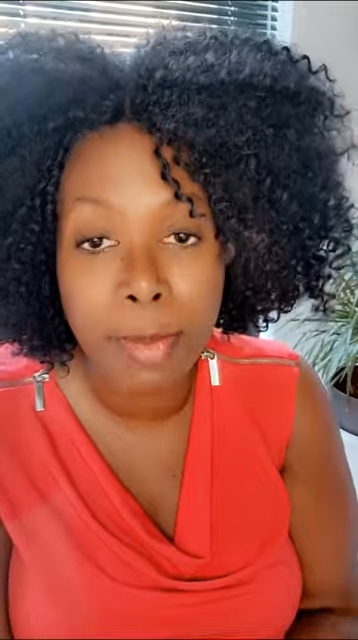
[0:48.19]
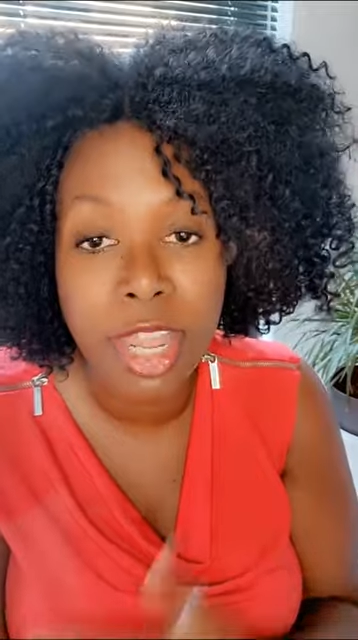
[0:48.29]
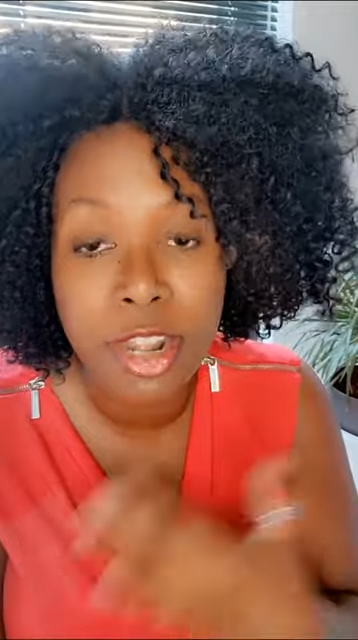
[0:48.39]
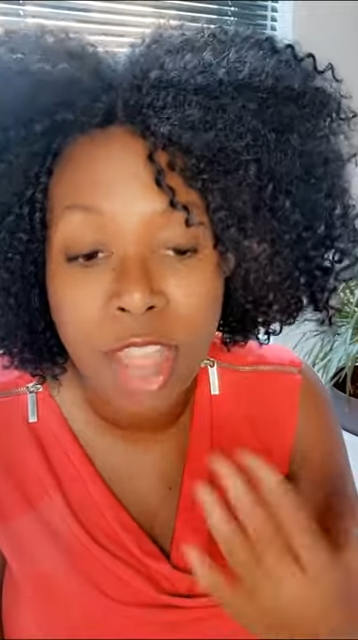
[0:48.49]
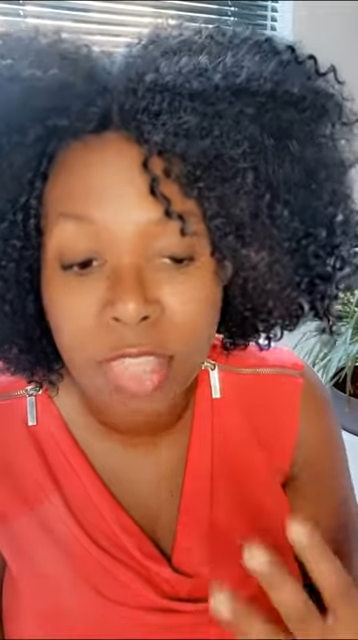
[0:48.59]

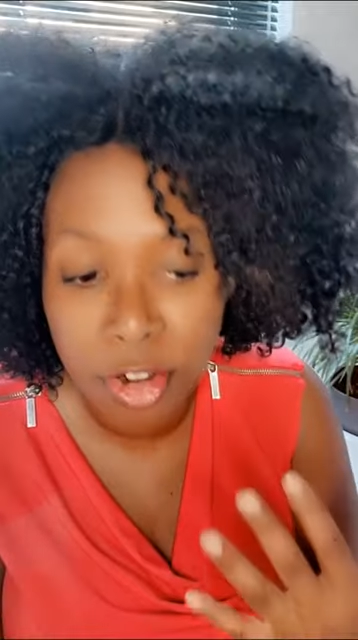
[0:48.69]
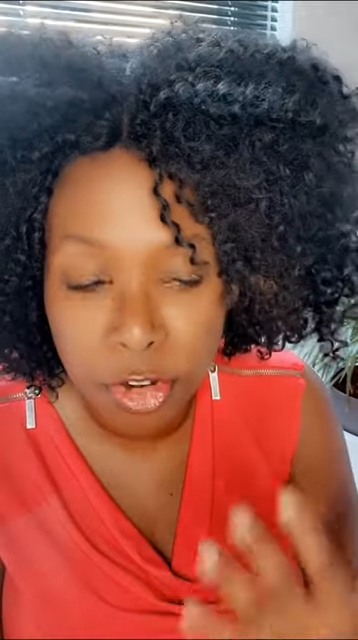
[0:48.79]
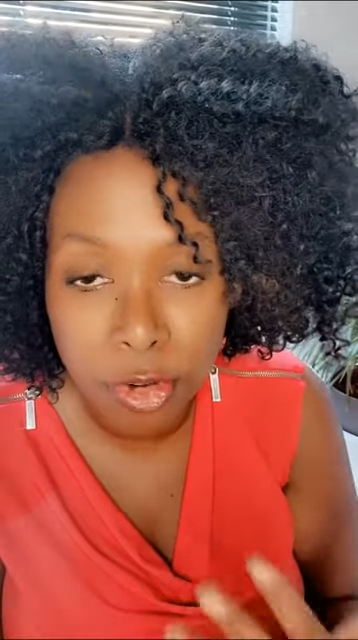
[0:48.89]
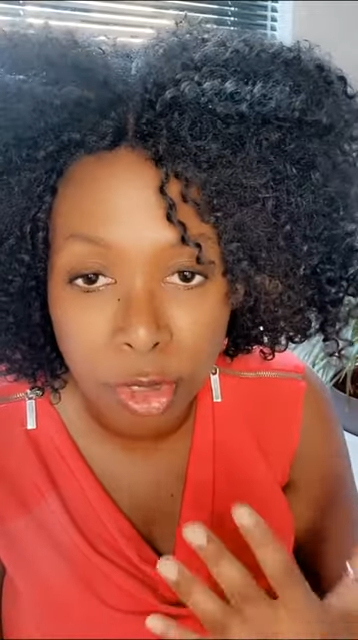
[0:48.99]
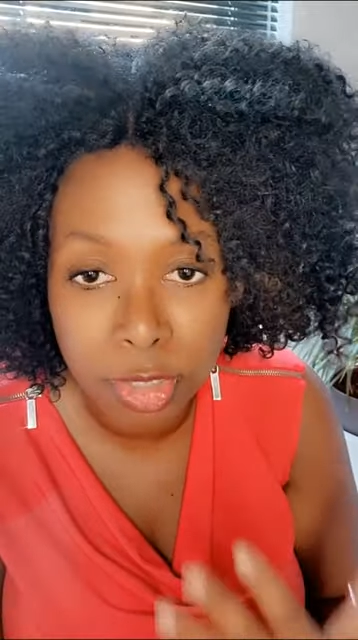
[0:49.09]
another
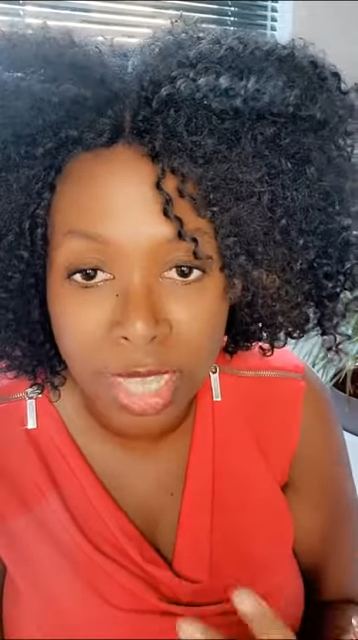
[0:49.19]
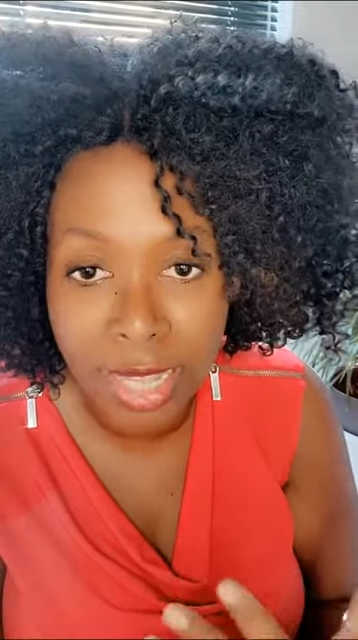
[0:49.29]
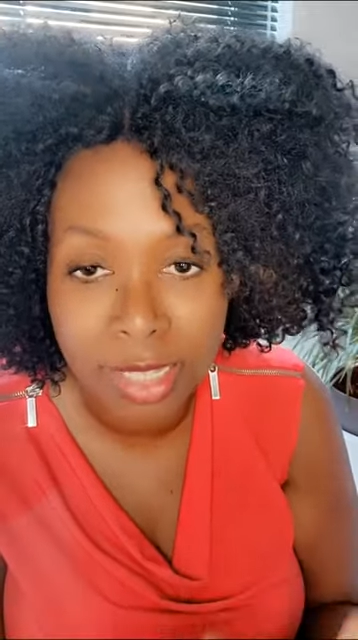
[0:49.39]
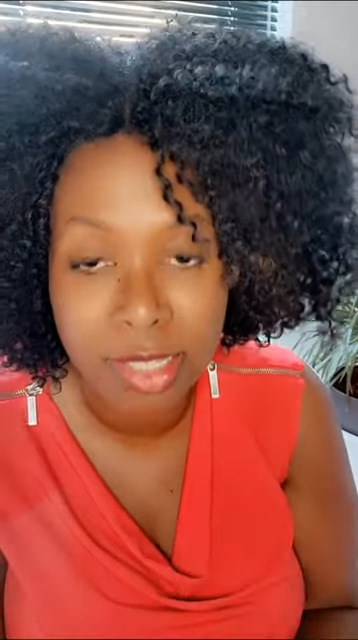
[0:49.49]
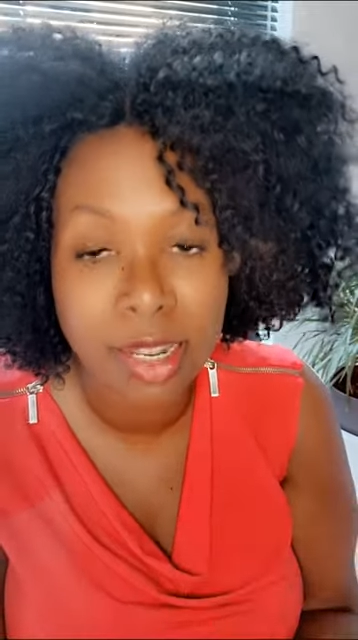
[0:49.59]

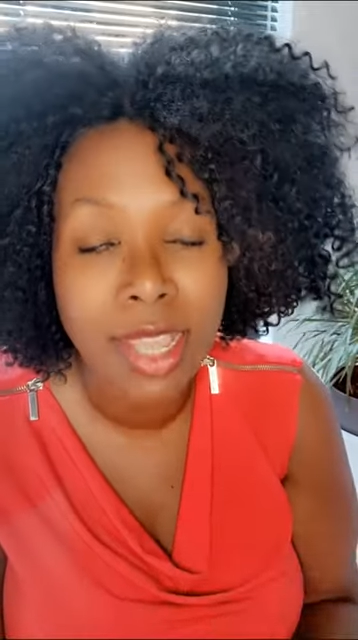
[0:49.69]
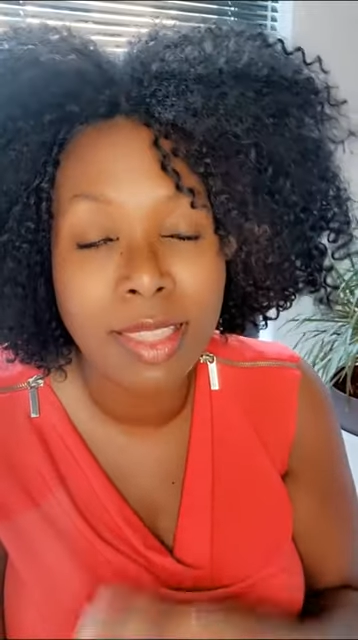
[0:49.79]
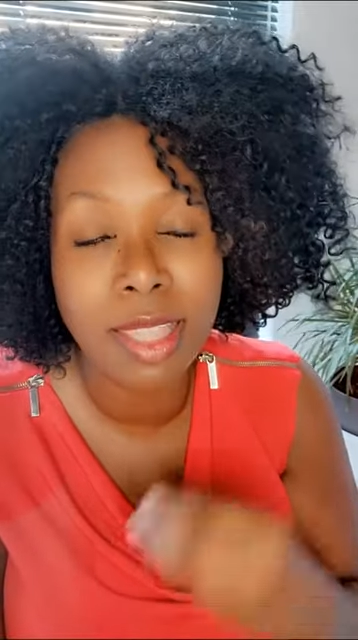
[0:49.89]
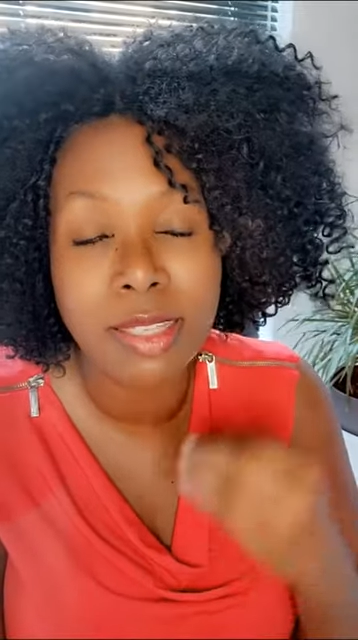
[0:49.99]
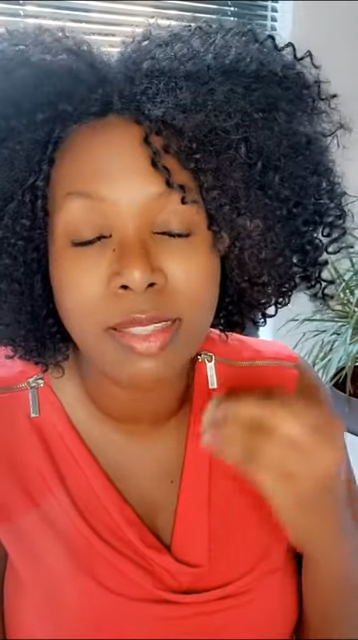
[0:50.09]
neurotoxin
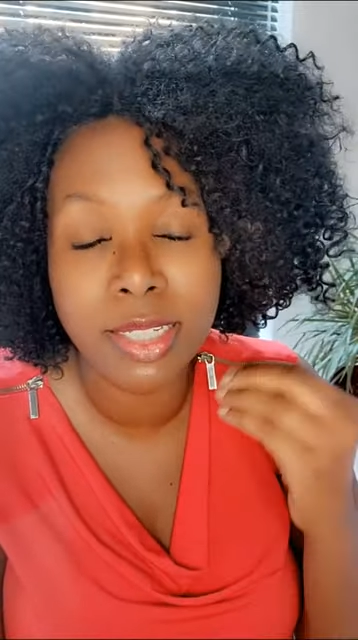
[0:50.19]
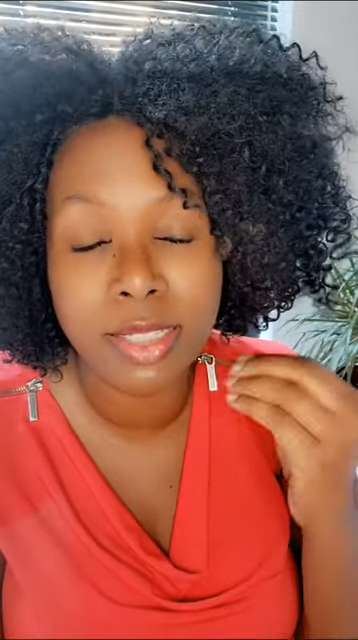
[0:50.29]
that's linked